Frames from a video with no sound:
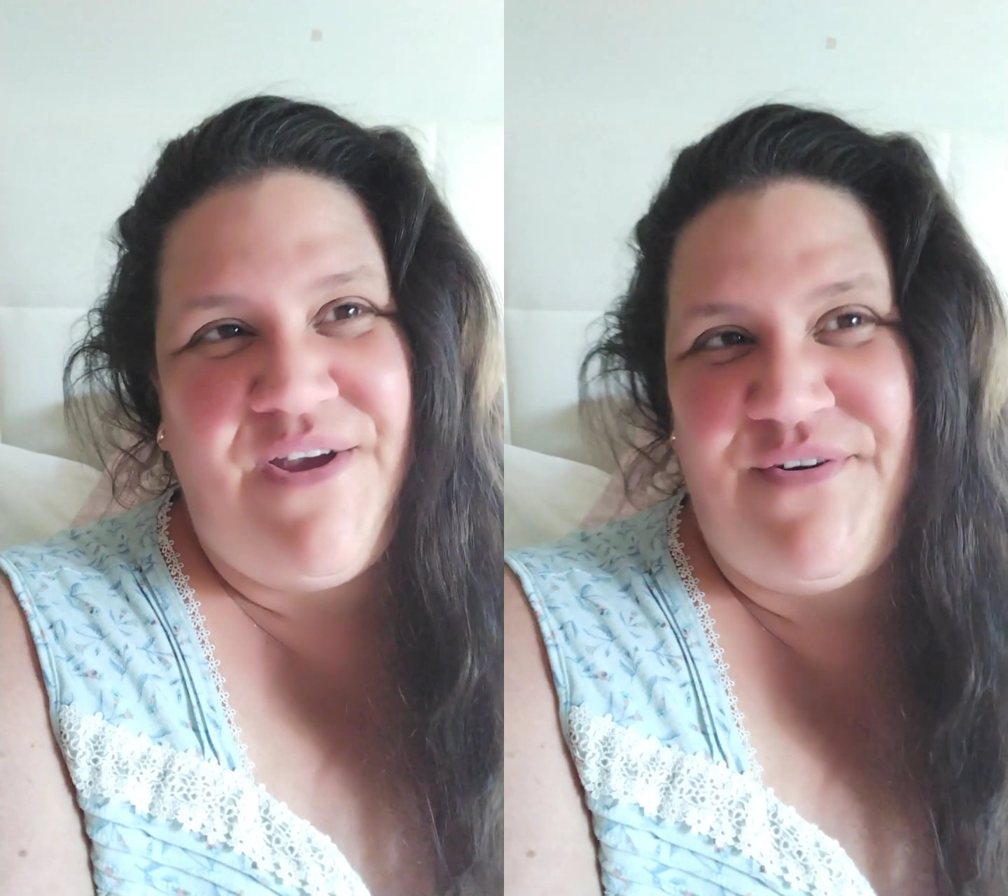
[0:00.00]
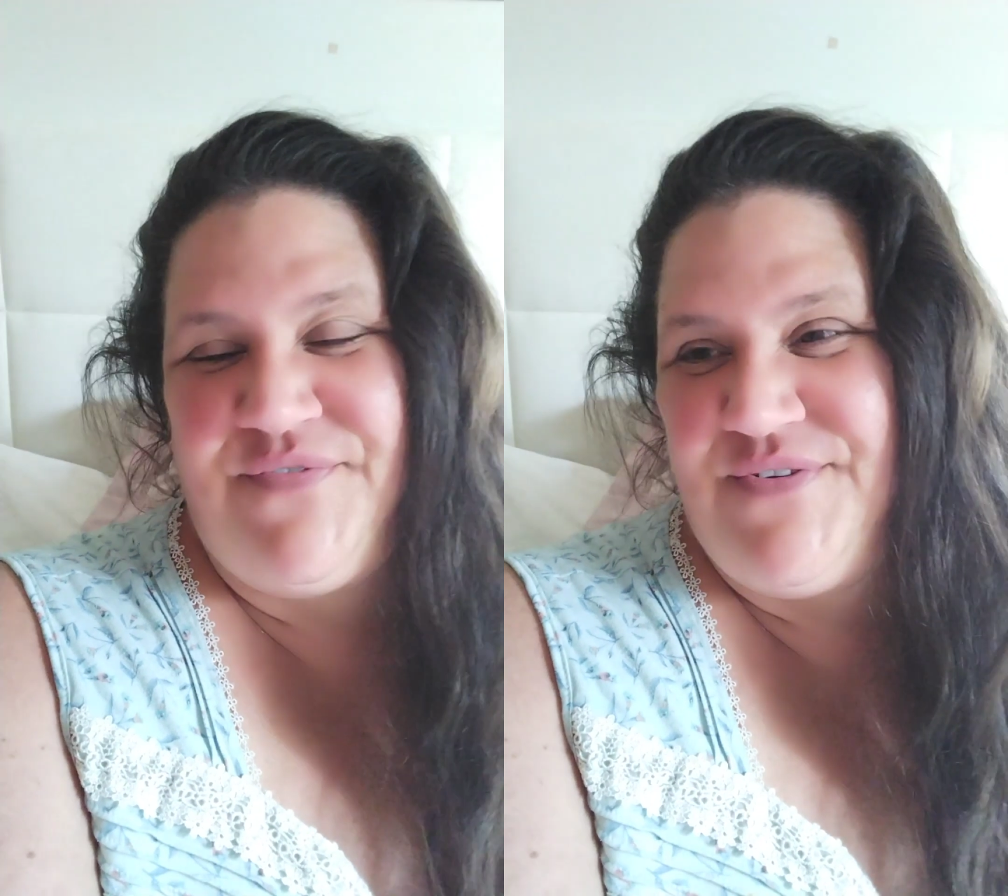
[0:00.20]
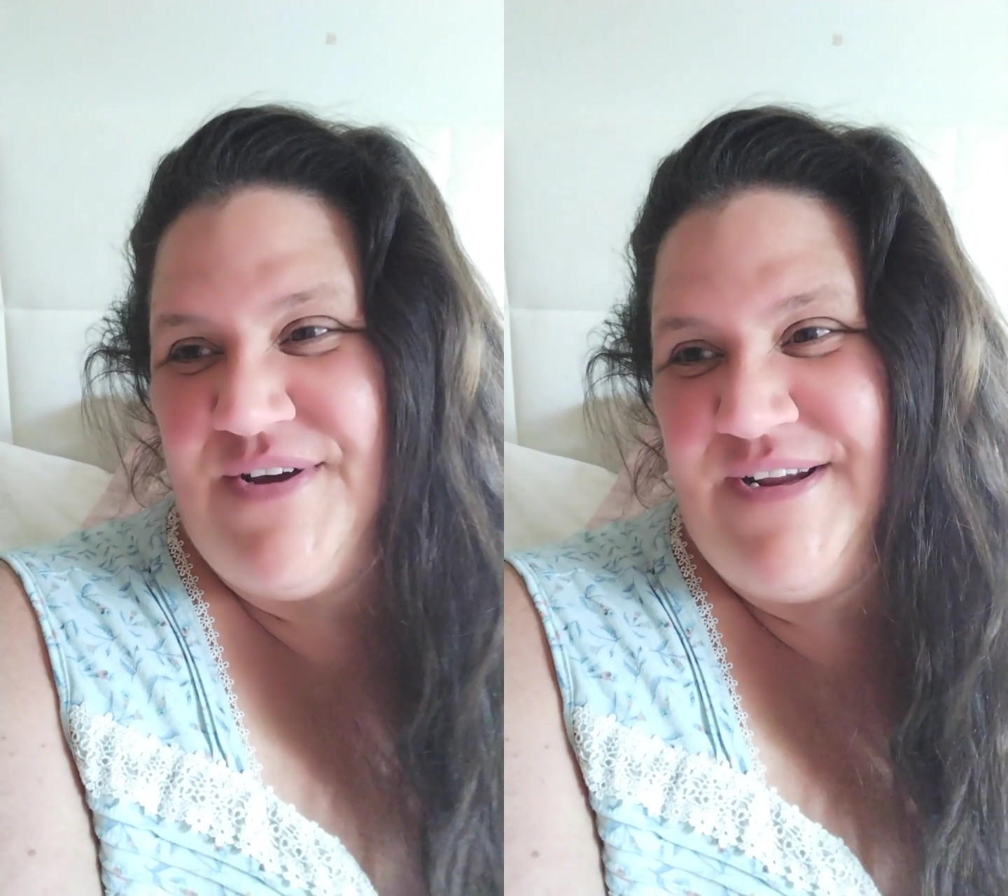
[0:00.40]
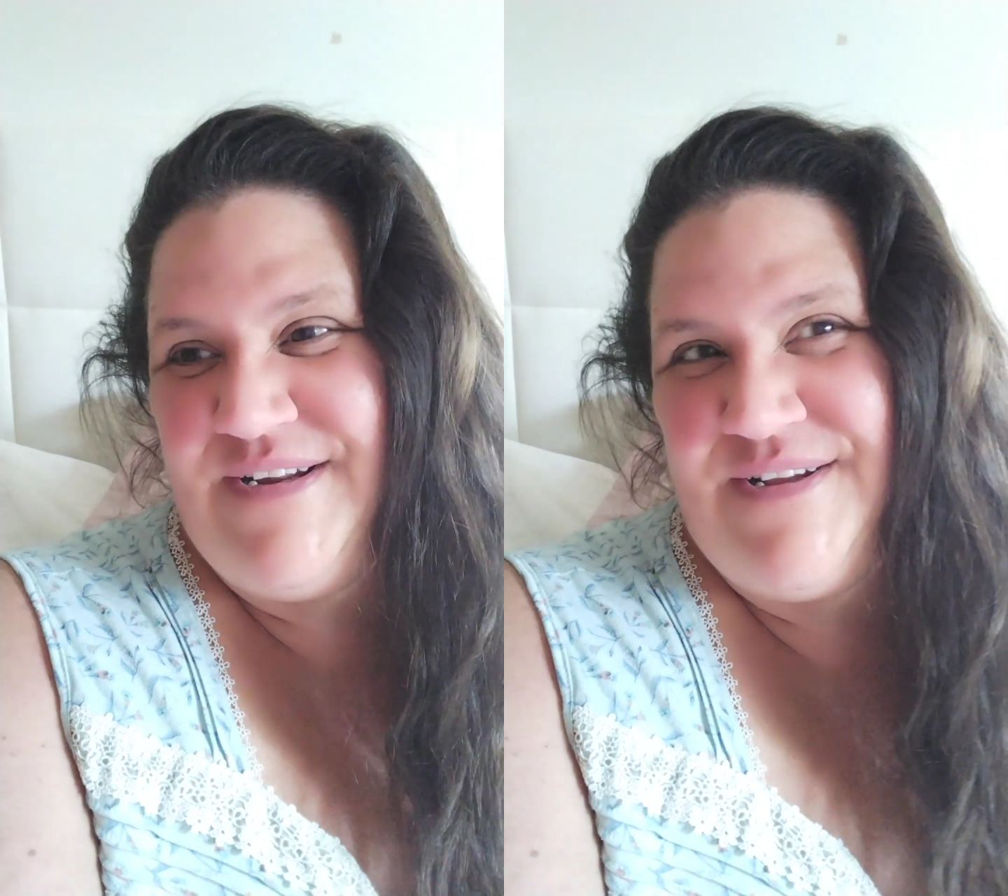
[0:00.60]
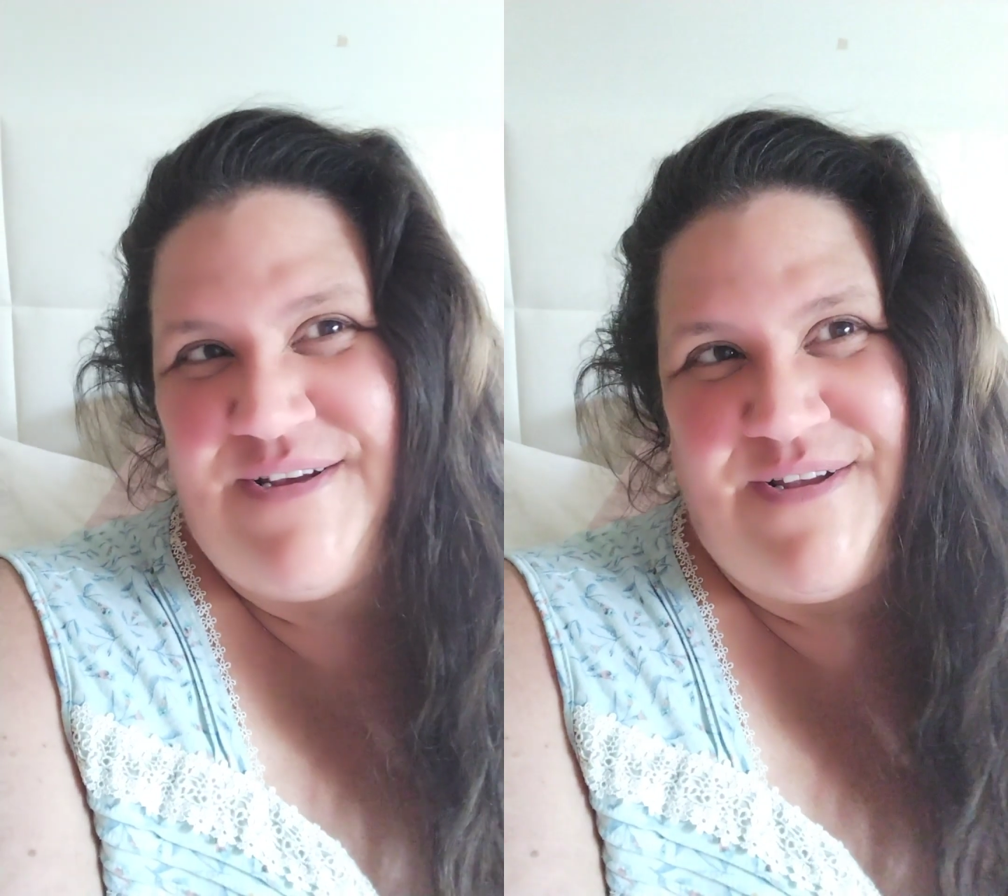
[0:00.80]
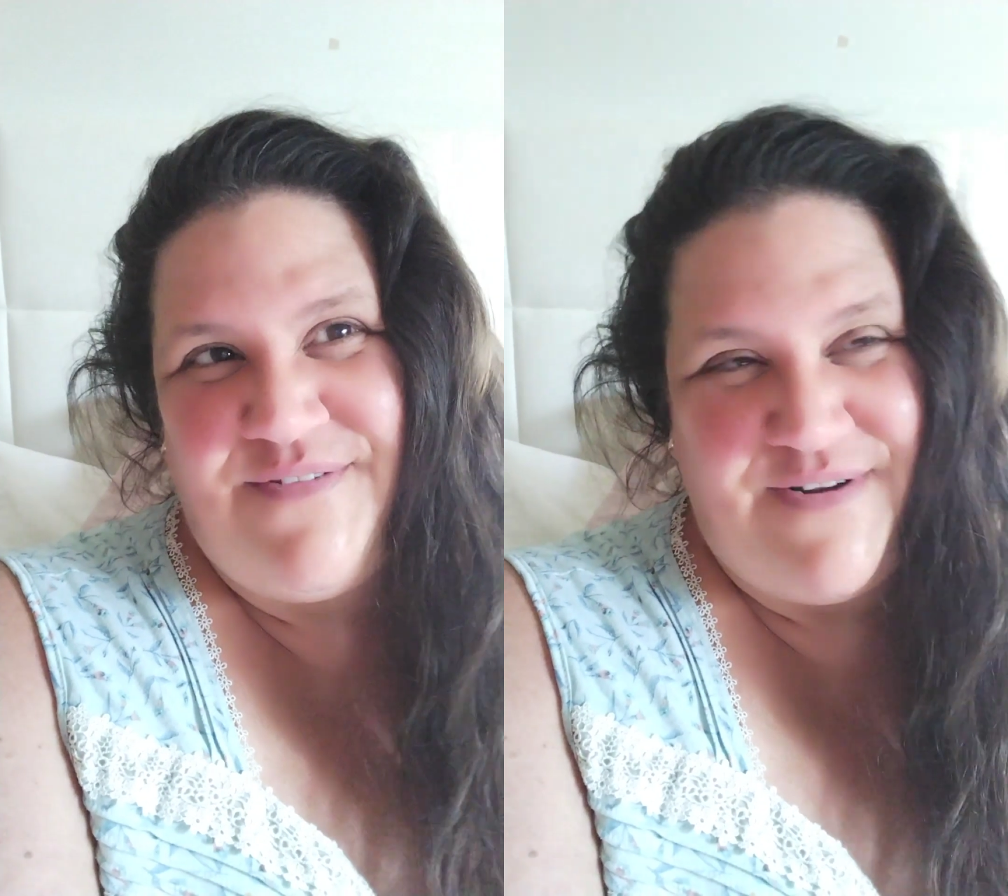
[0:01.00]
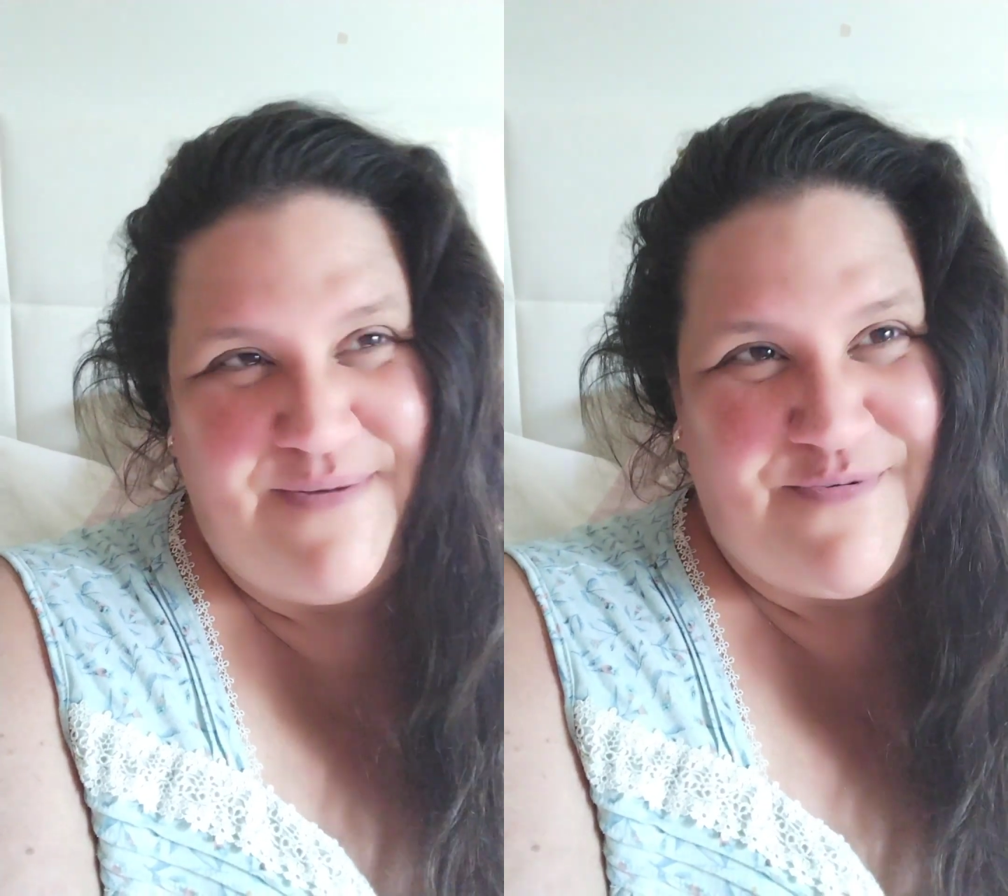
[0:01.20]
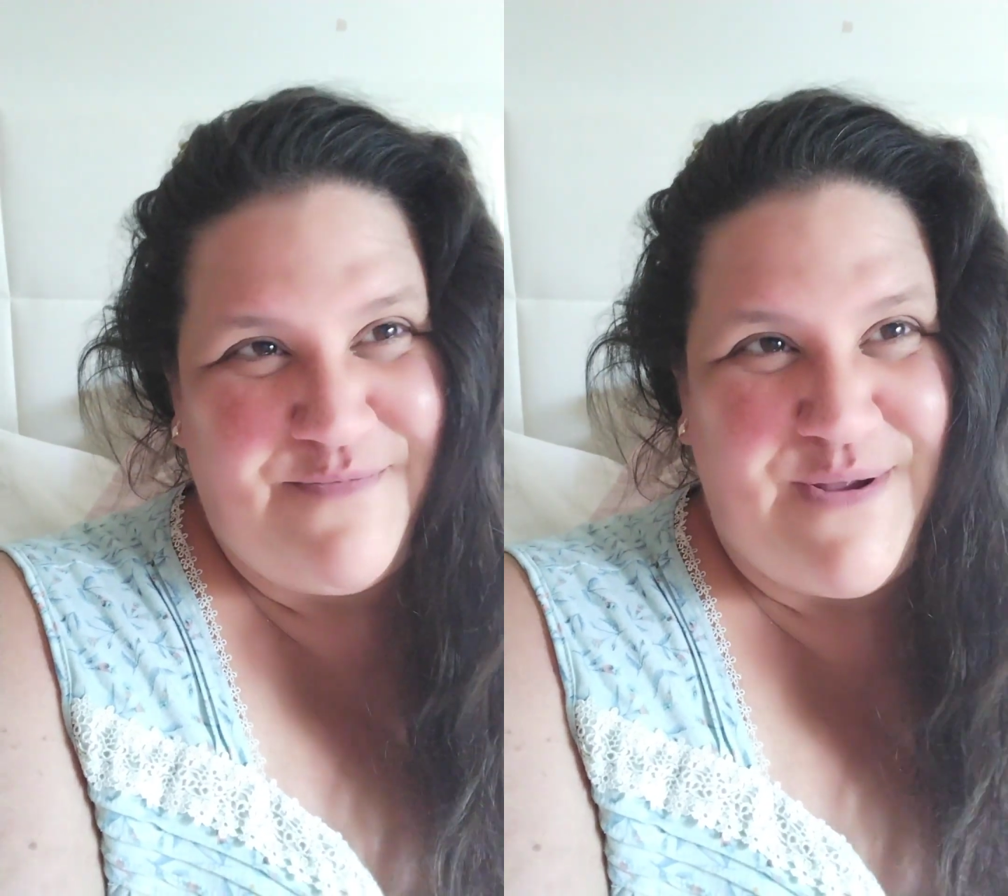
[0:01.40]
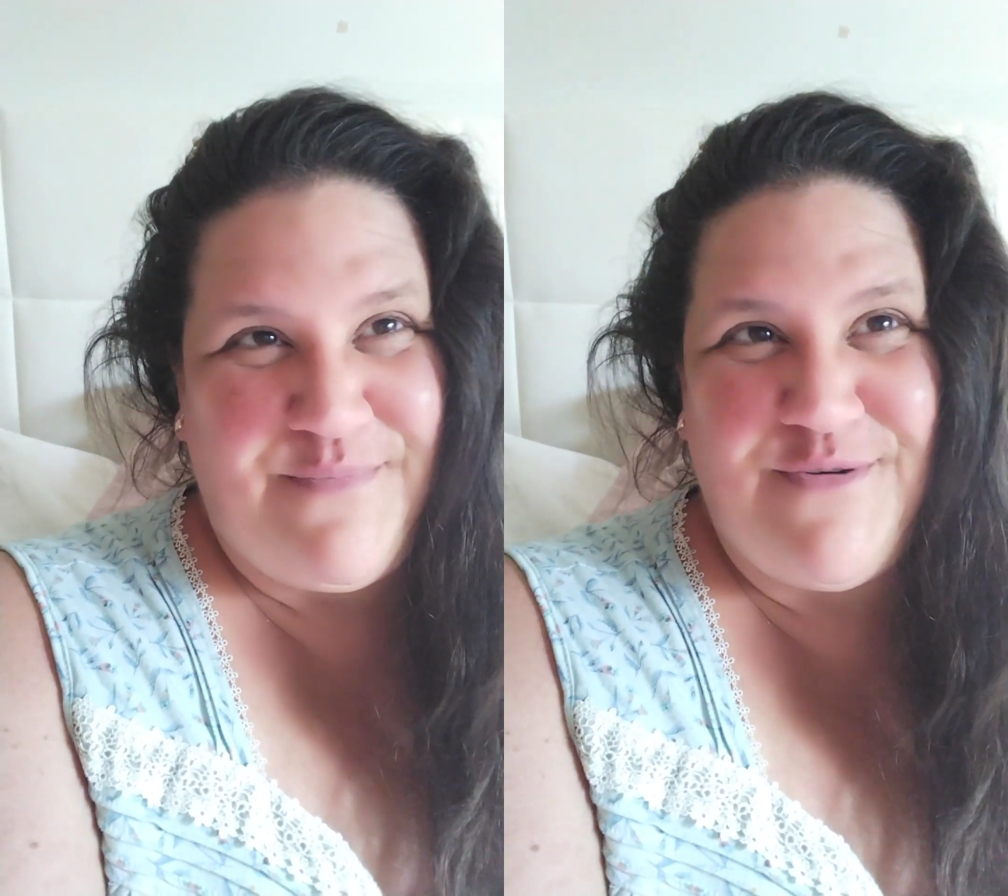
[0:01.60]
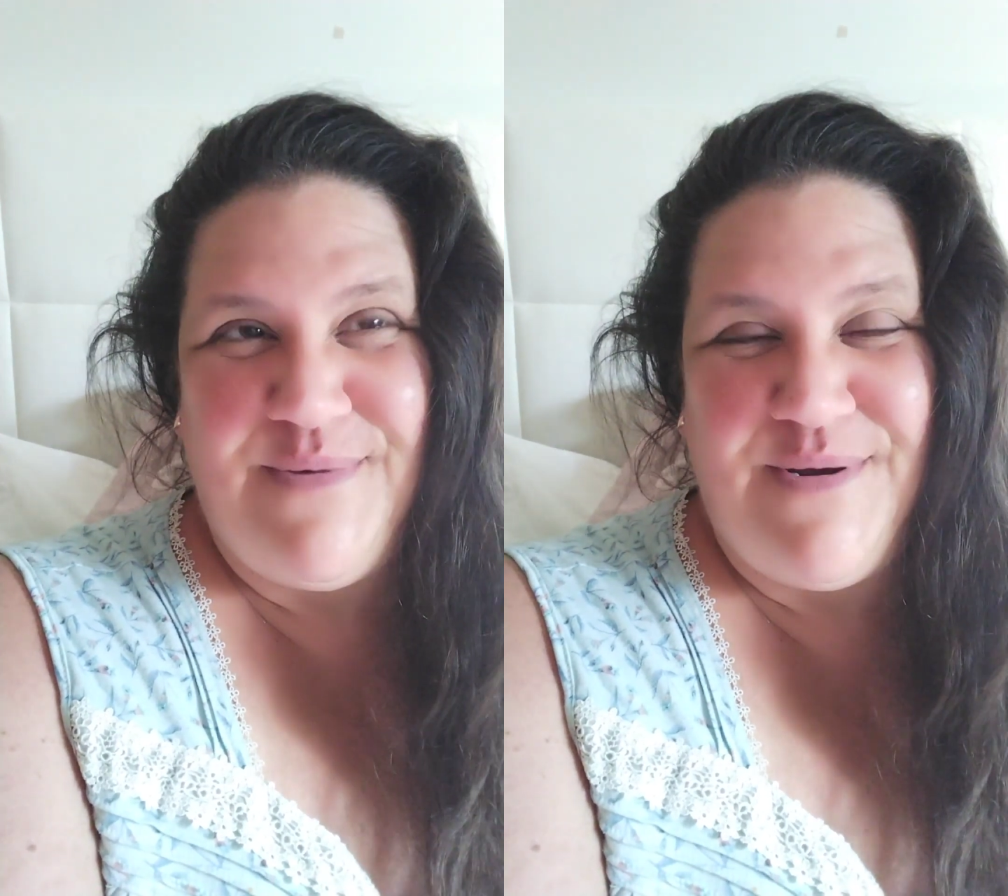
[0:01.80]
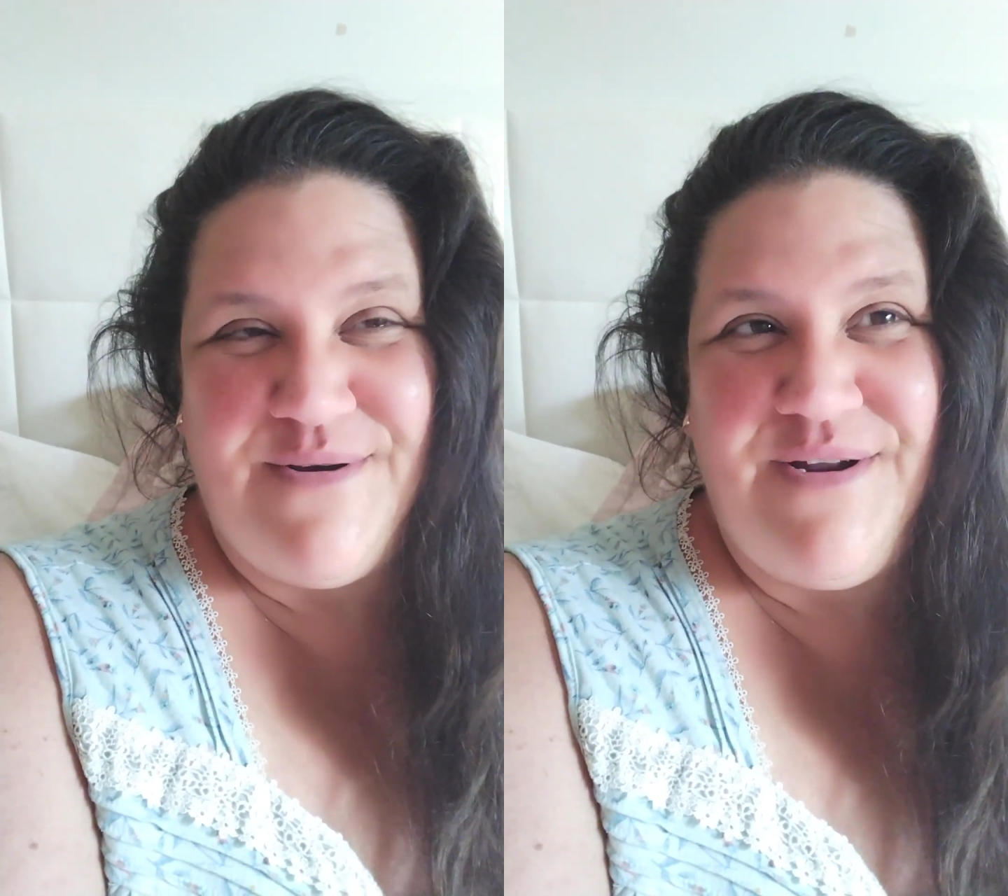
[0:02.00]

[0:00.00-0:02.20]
half the night. Then I put my premiere,